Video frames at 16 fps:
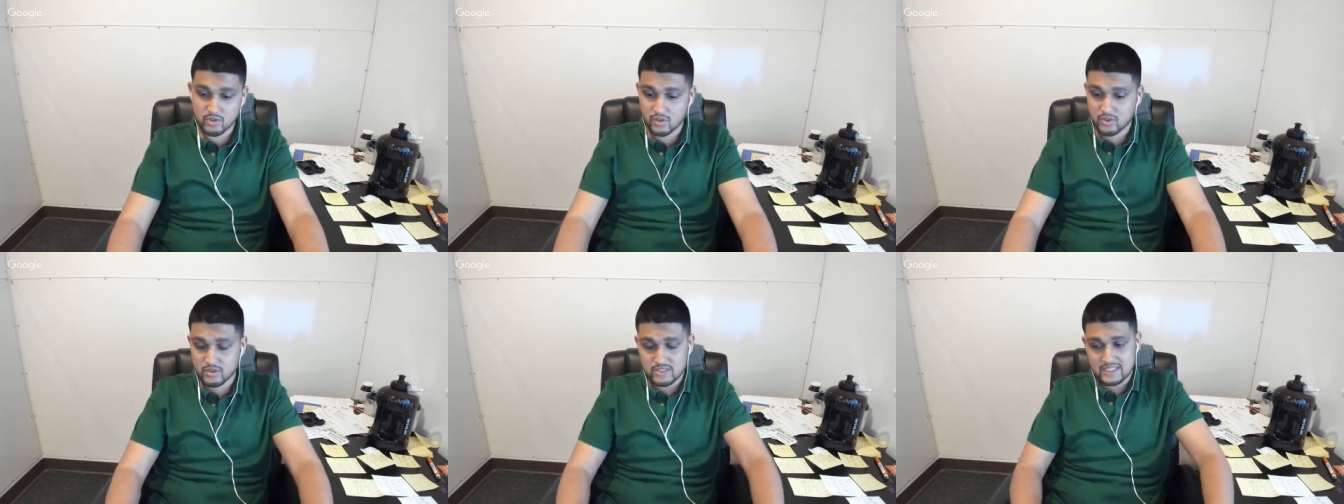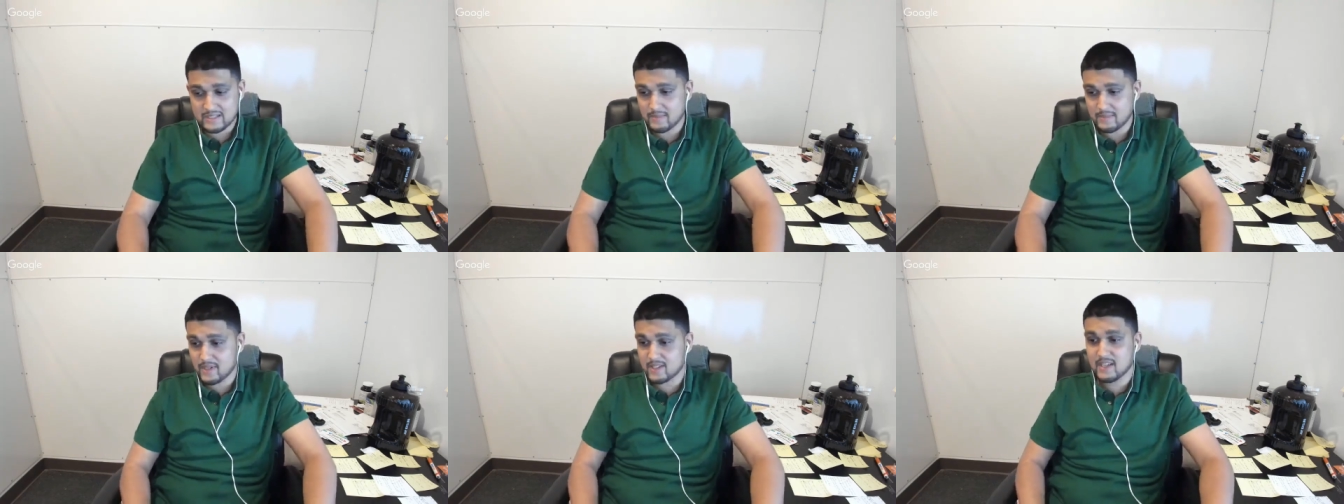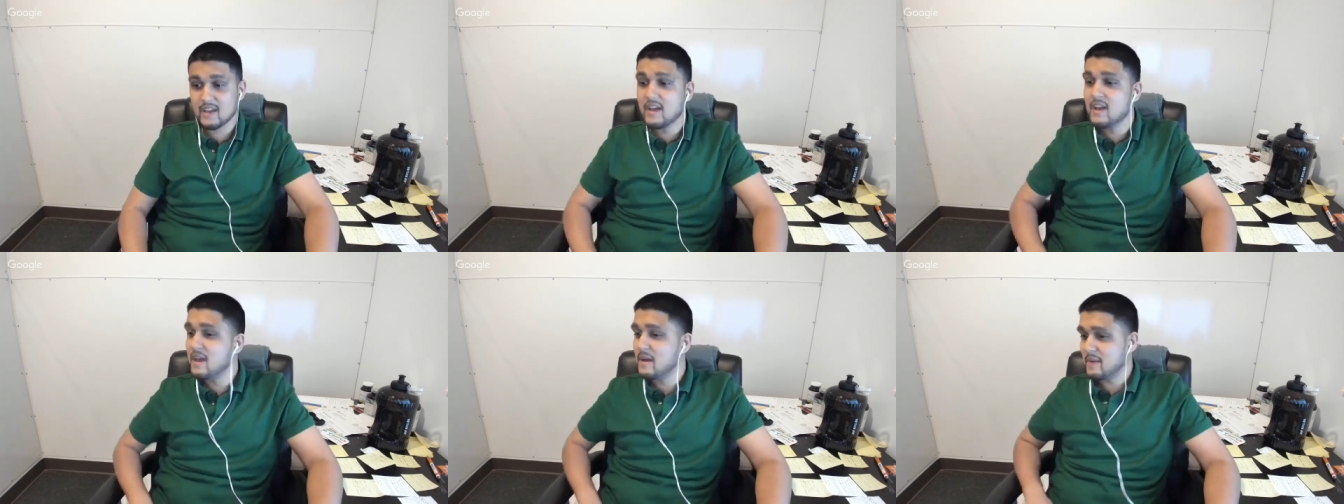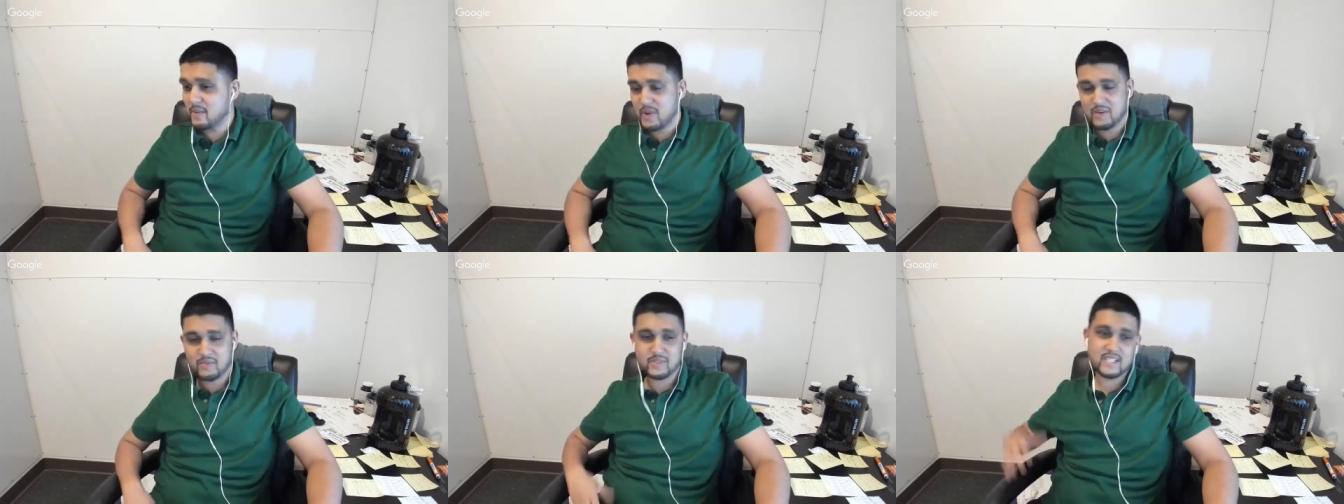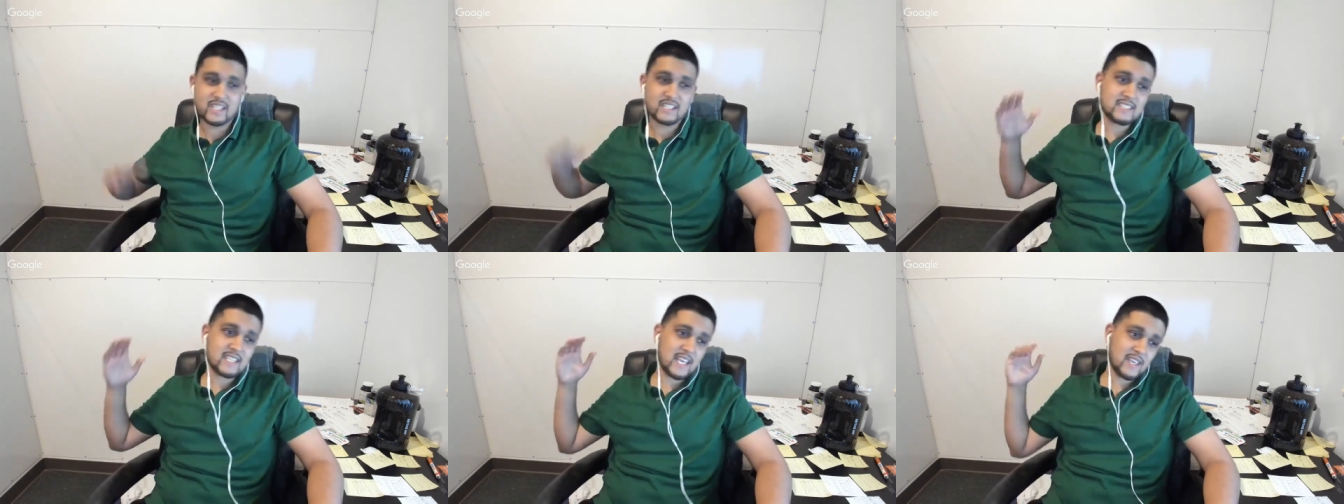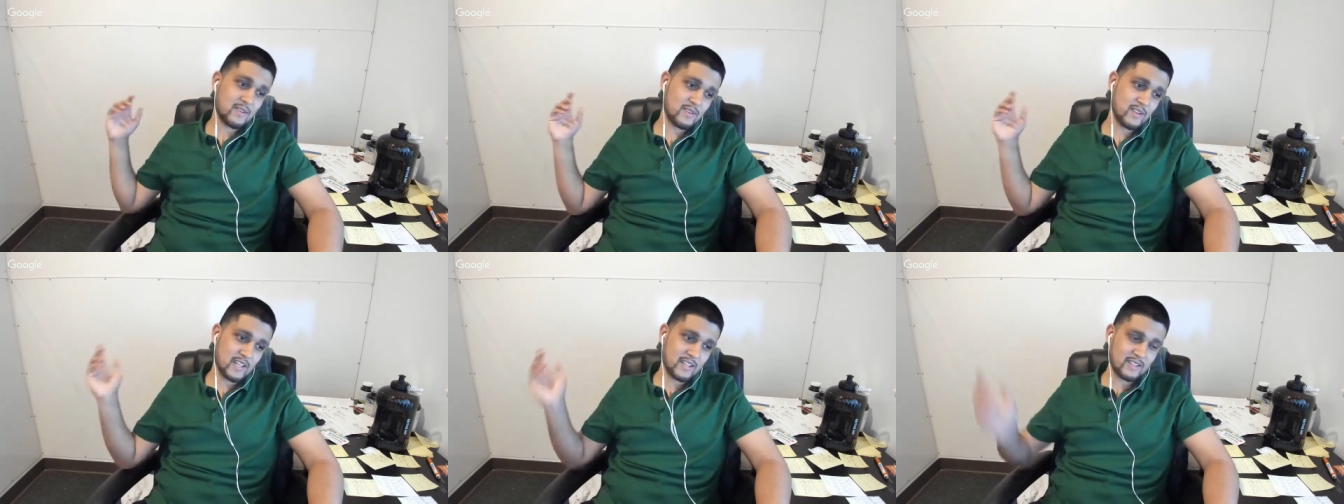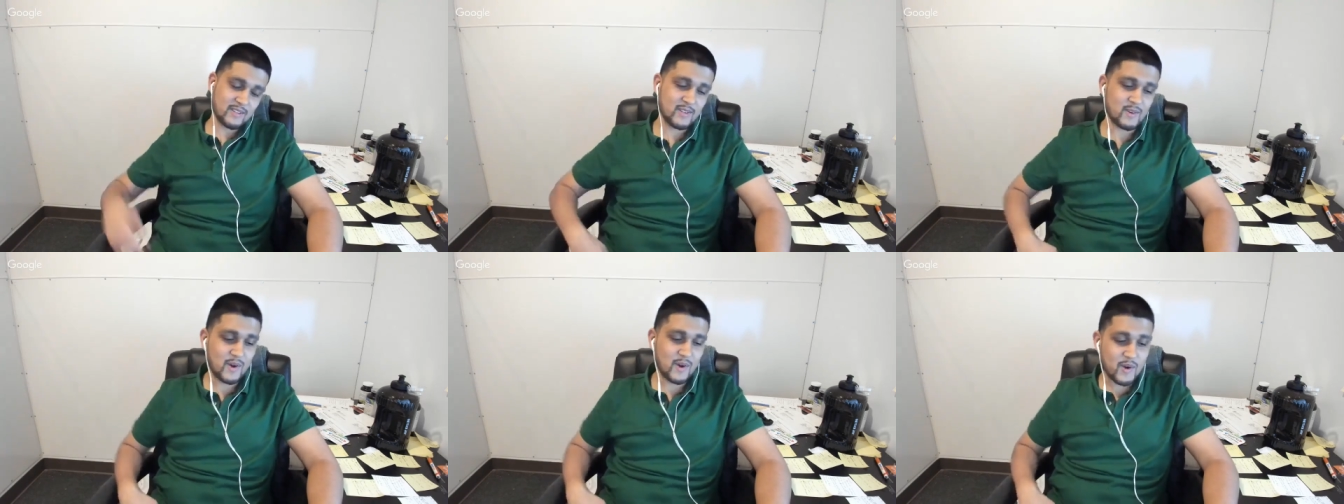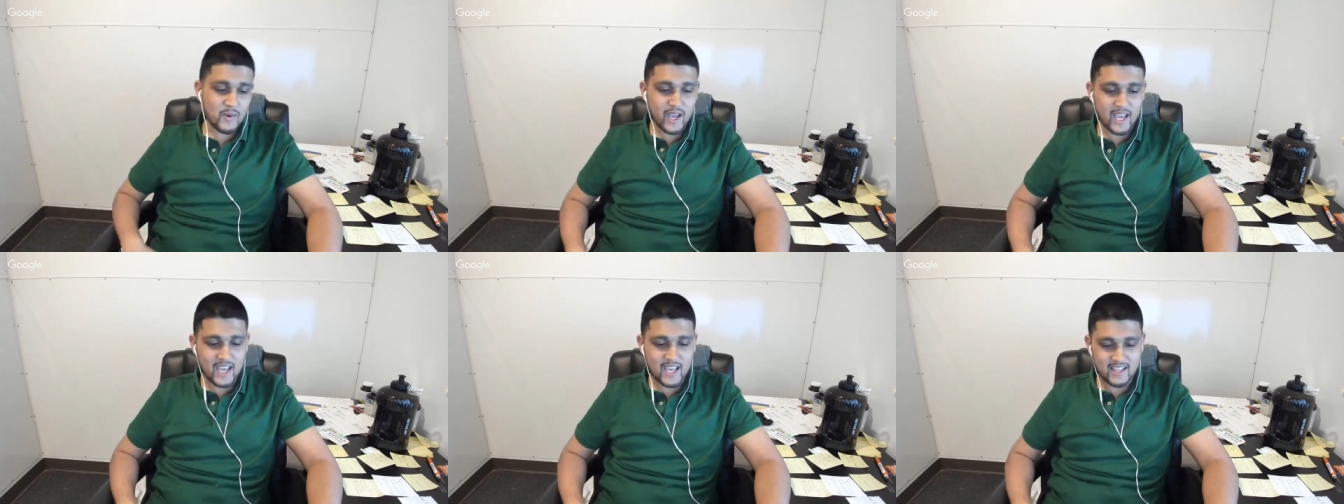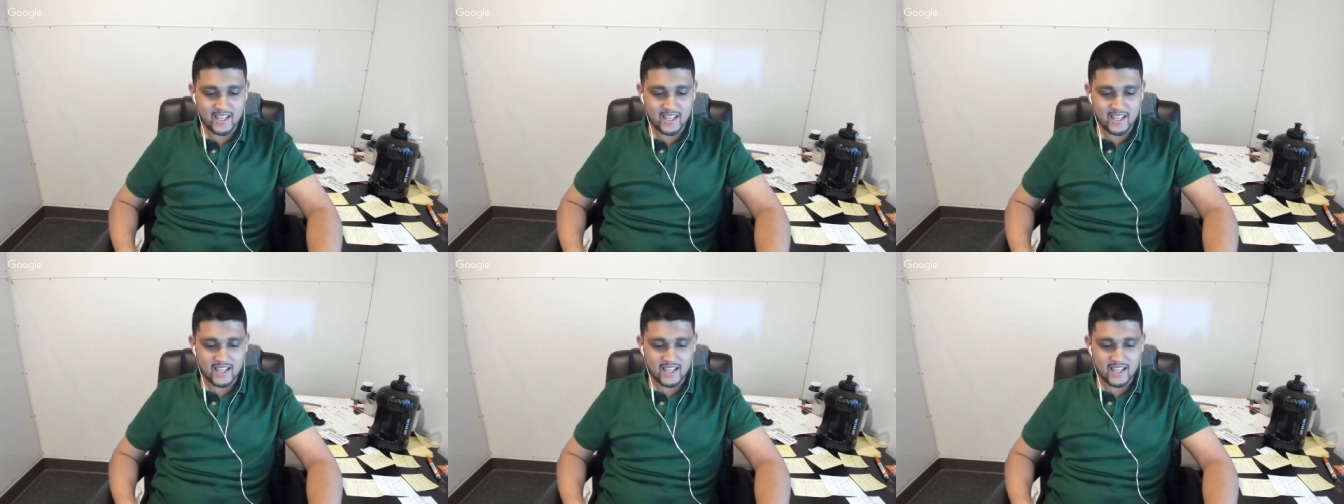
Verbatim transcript: during those six months, my wife was like saying, you need to do away.